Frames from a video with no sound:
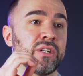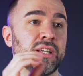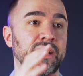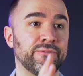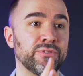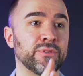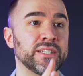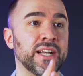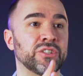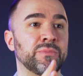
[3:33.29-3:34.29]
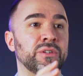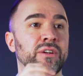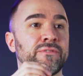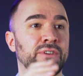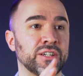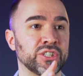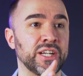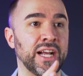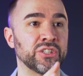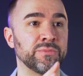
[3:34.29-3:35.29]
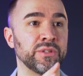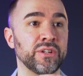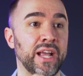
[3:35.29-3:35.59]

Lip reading: an influence attribute, a function attribute,